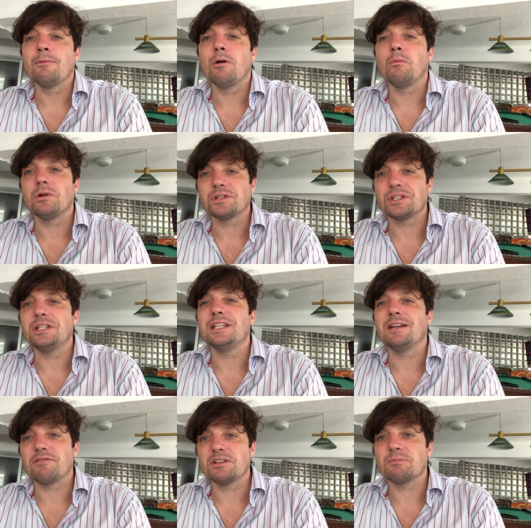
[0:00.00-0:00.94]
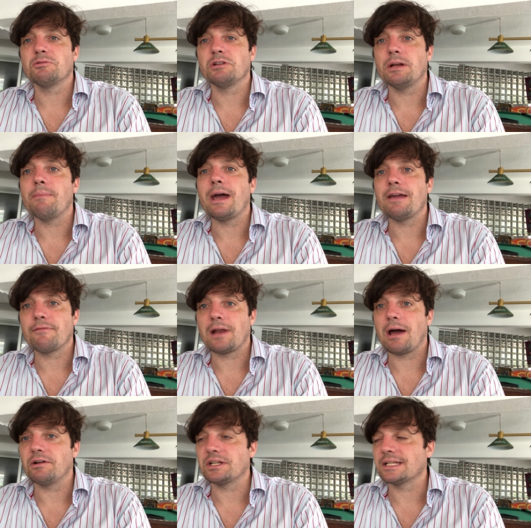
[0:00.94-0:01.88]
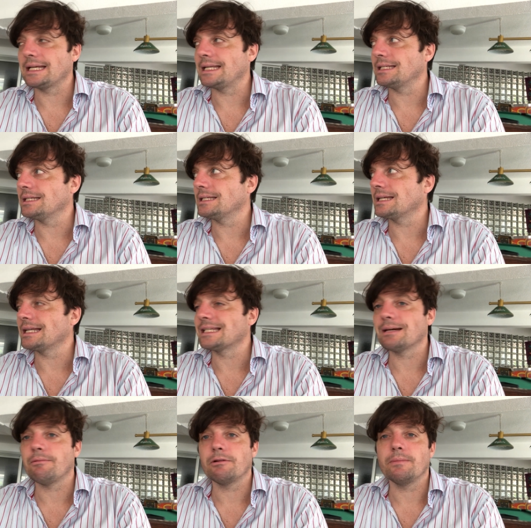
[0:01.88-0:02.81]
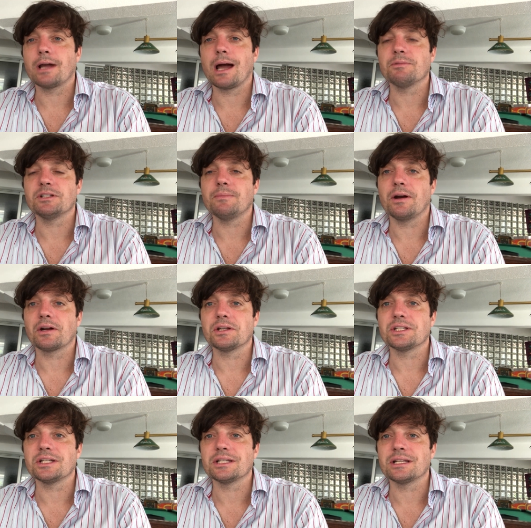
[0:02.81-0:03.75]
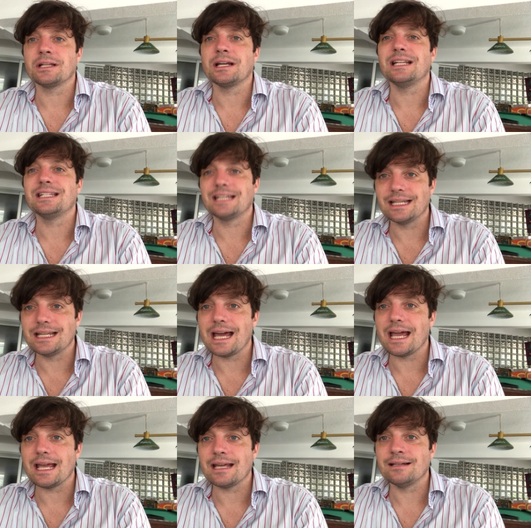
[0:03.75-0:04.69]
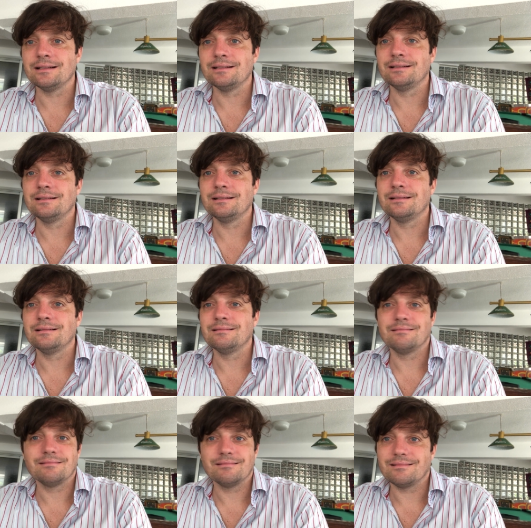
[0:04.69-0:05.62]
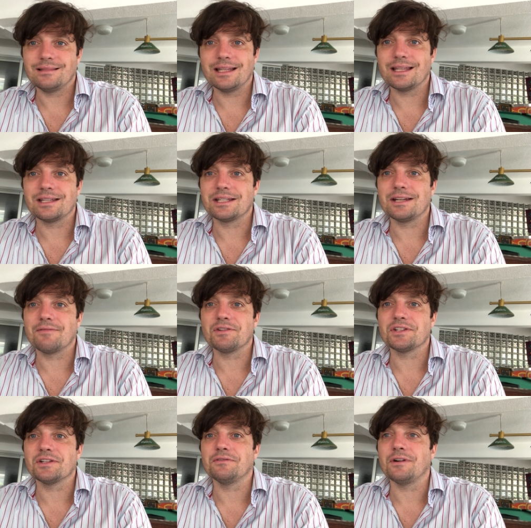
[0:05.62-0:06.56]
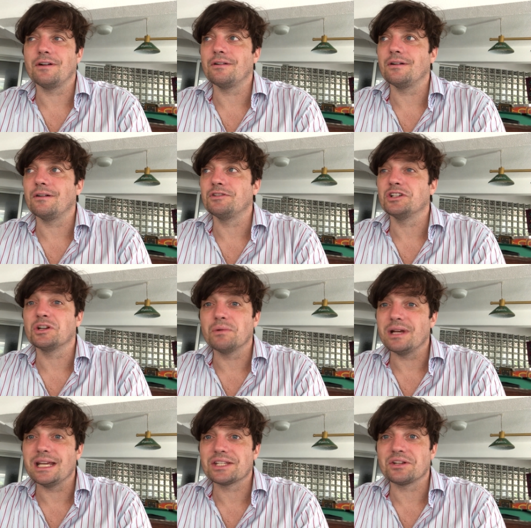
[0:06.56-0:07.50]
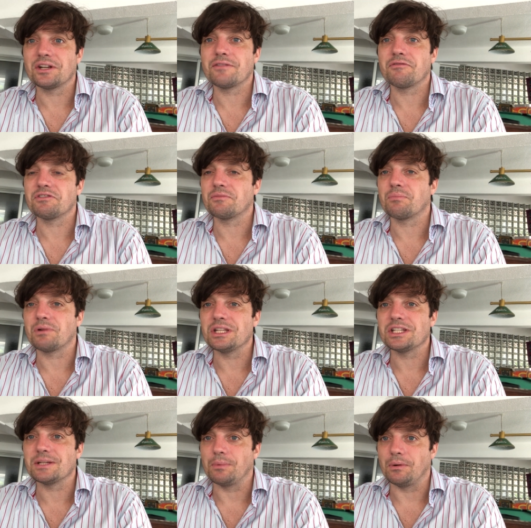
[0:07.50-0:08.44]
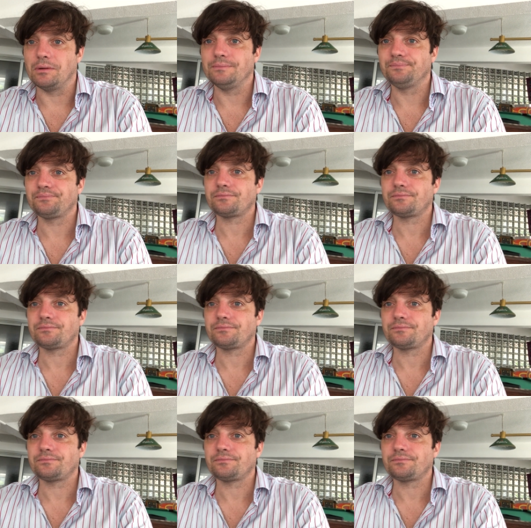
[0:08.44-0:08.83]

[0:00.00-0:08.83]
But what's the difference between a Mayflower descendant and someone who becomes an American citizen today? There's a difference of, of degree, it's not a difference of principle.